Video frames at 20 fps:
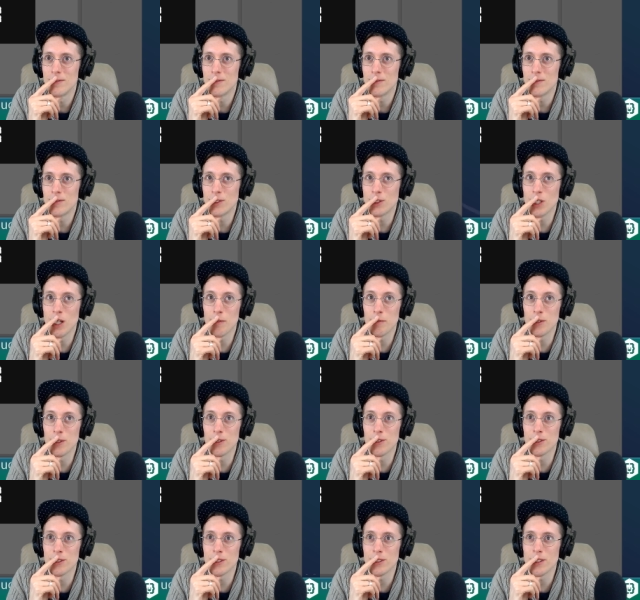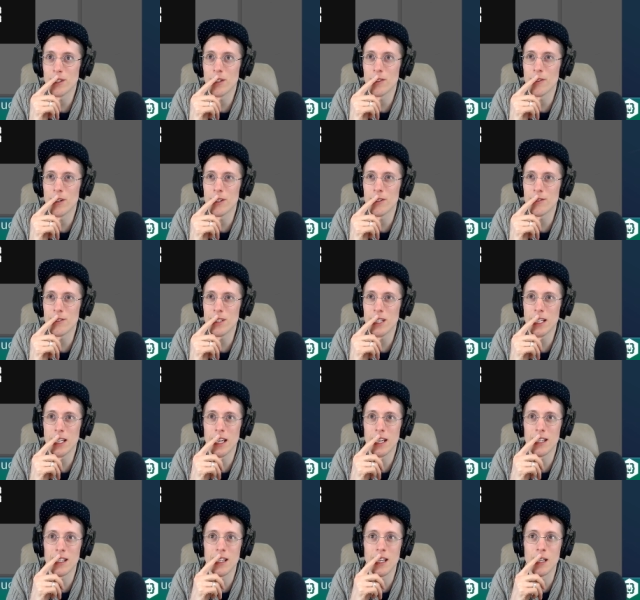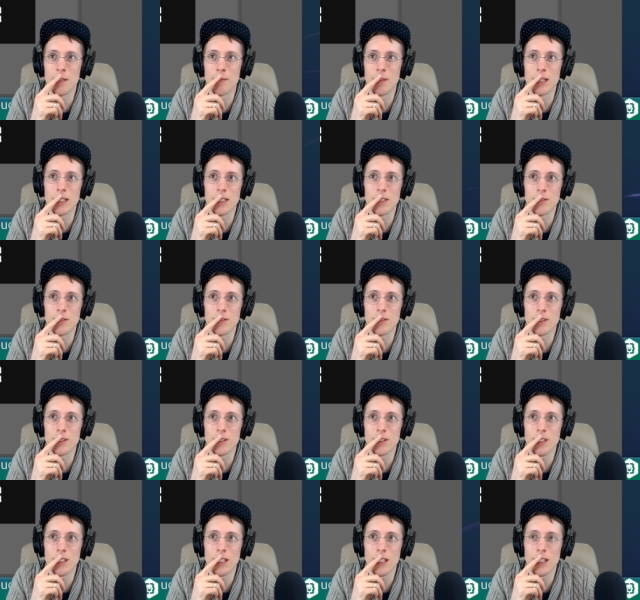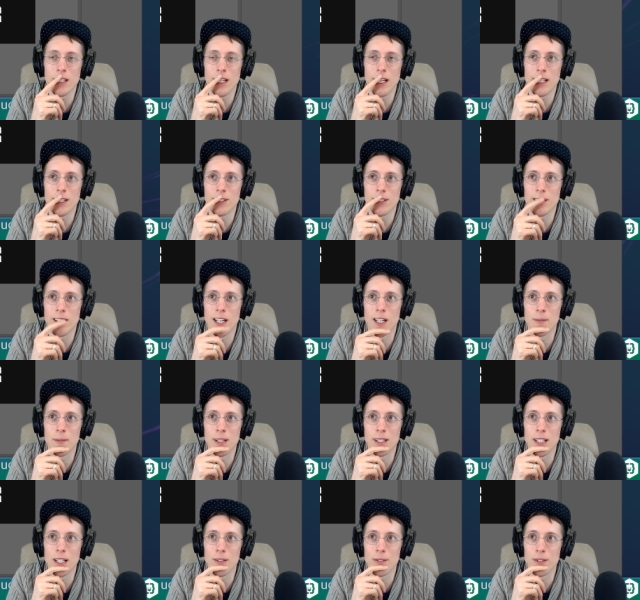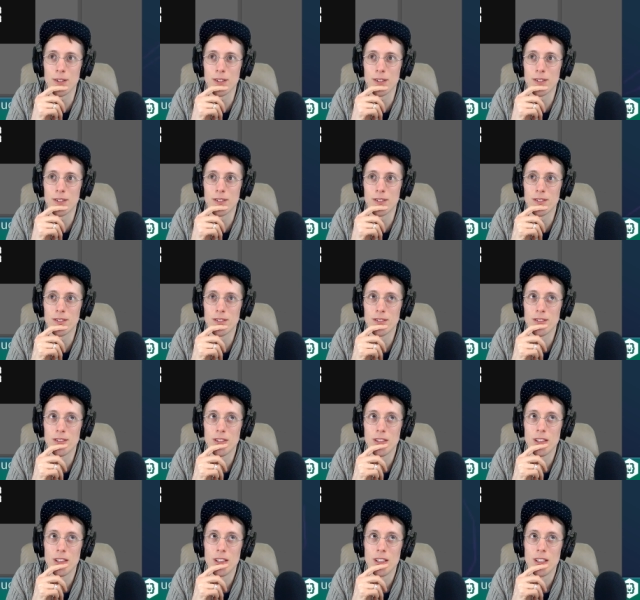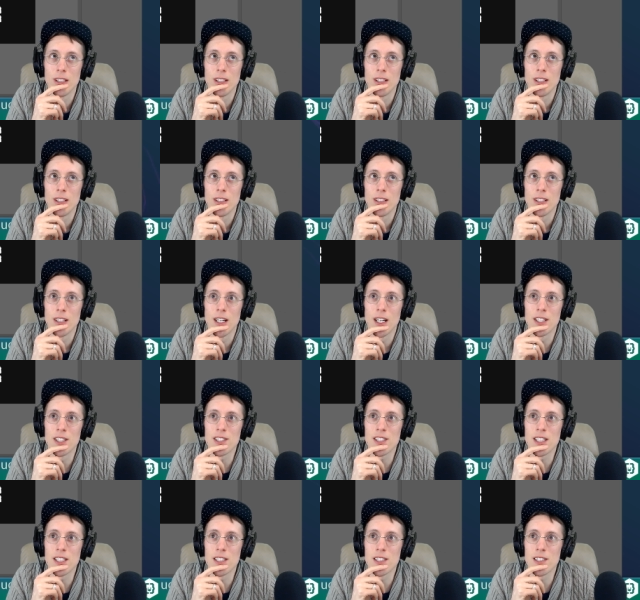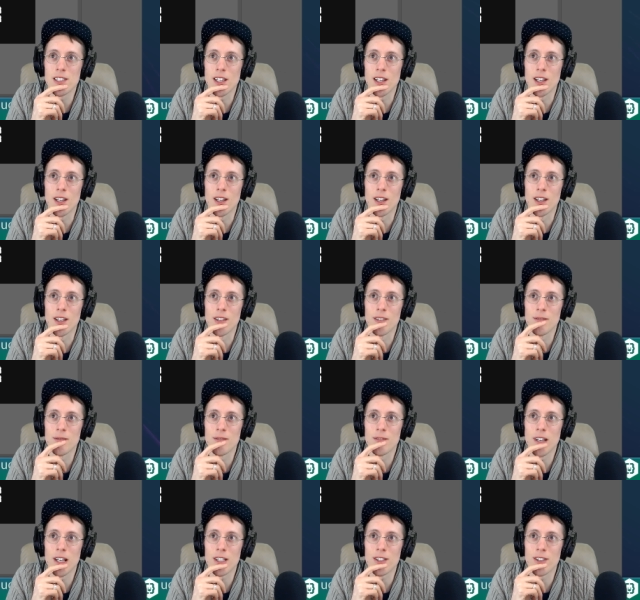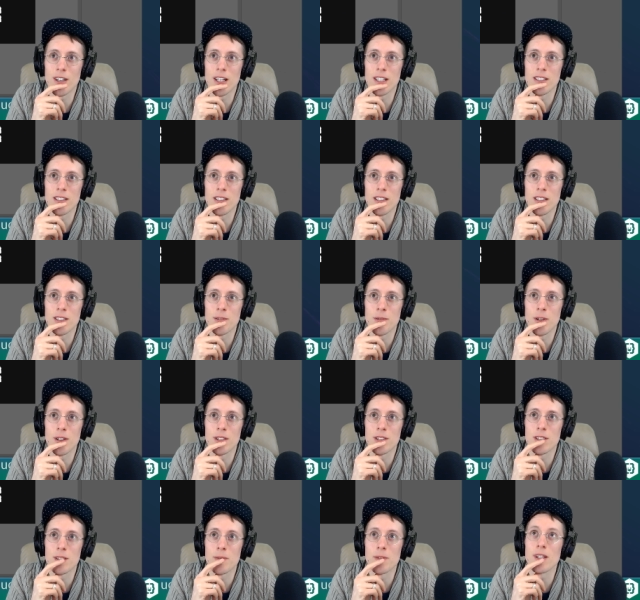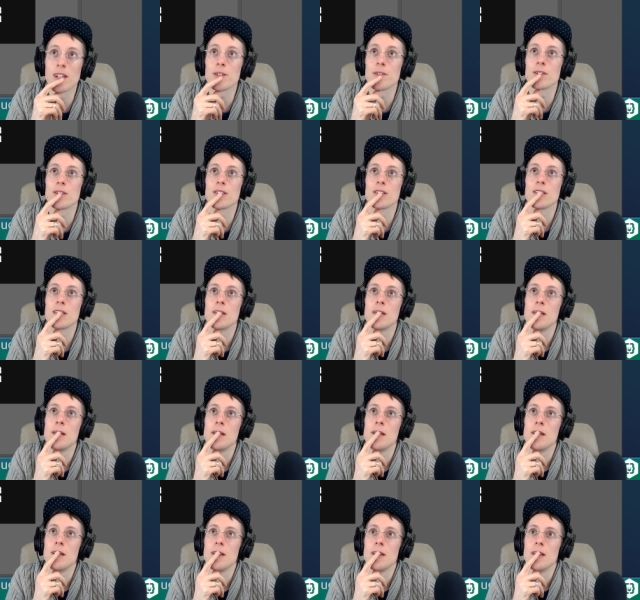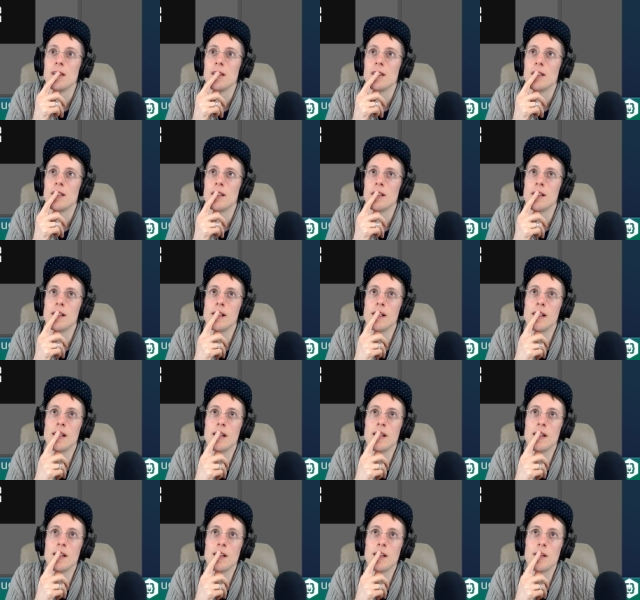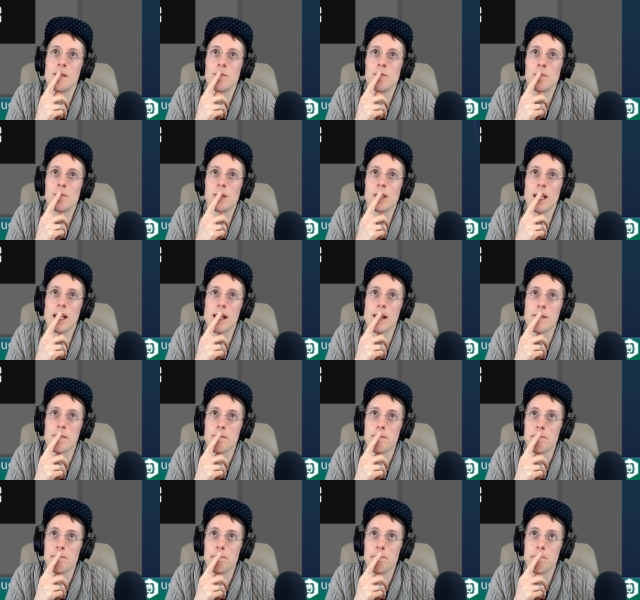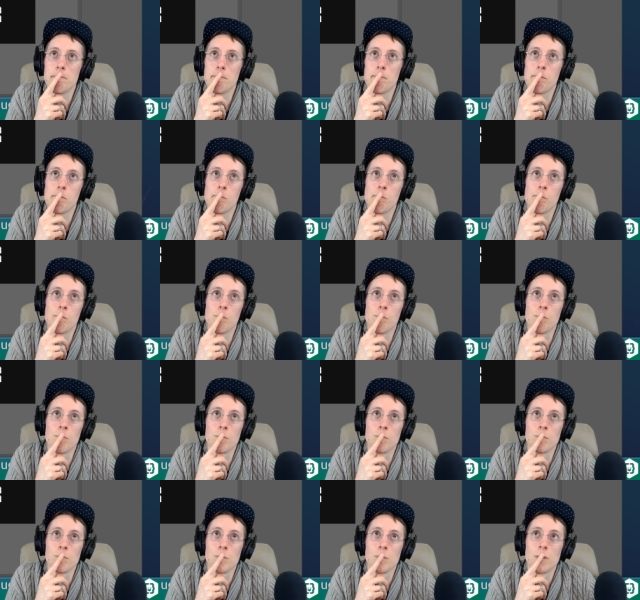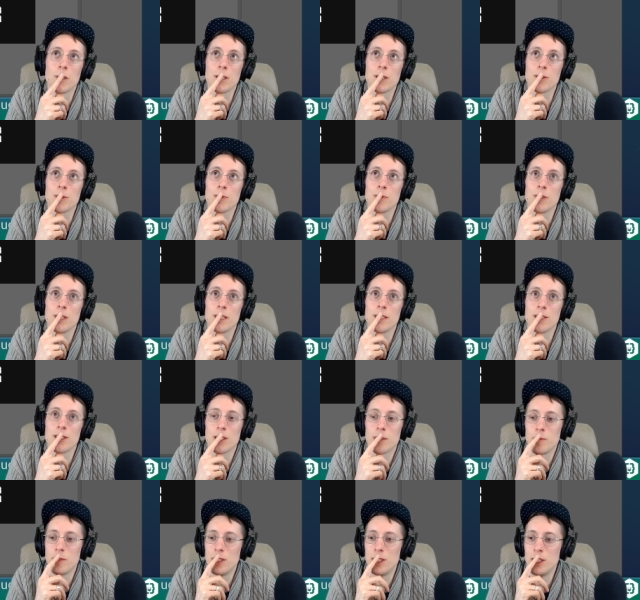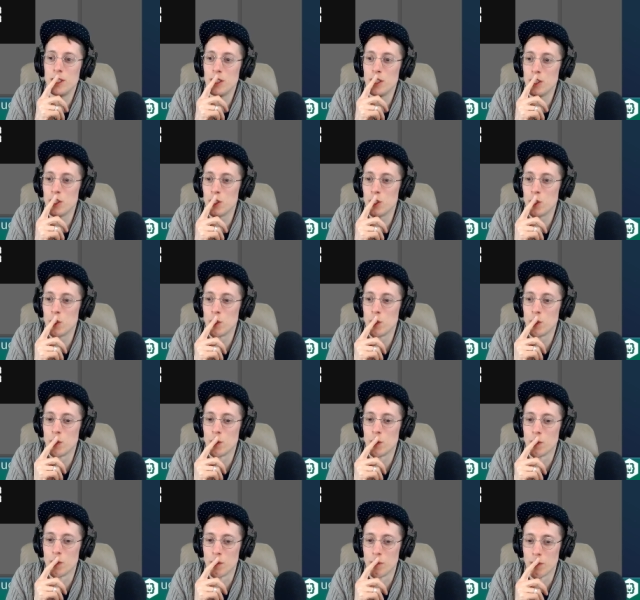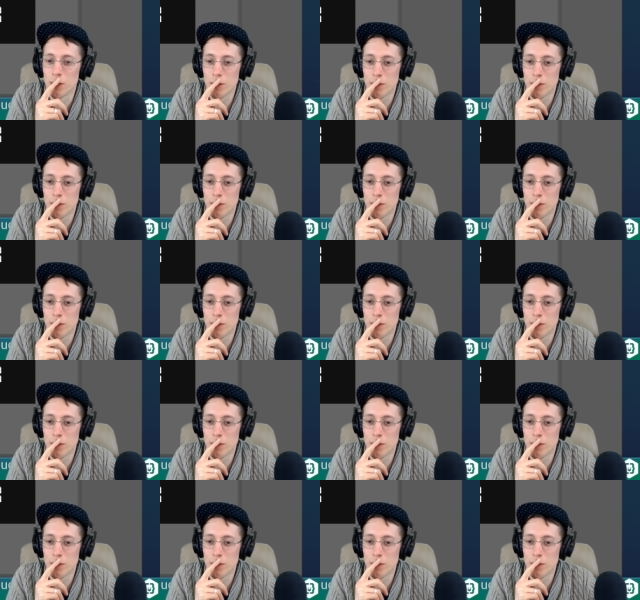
Chop Noodles, although I don't think I can animate this one. Oh, I could animate that one. I just didn't vectorize it as well as some of the other ones. But yeah. Which one should we do?